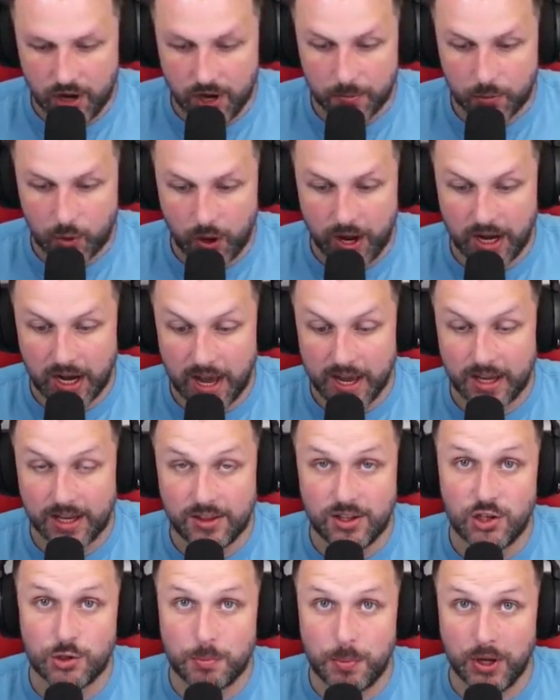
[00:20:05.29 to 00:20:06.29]
I'm quite liking
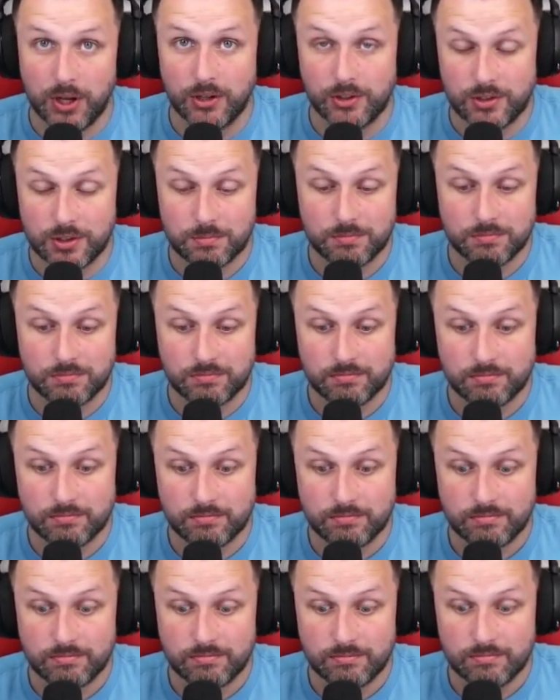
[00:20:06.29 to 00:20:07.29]
this build.
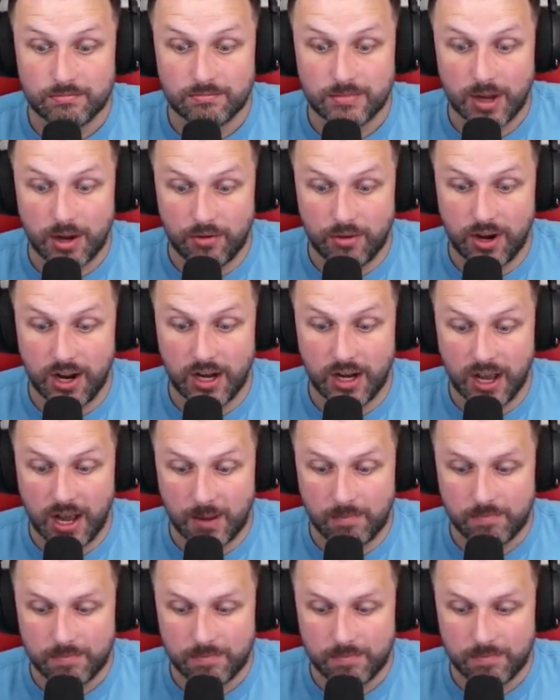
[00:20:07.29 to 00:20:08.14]
I really am.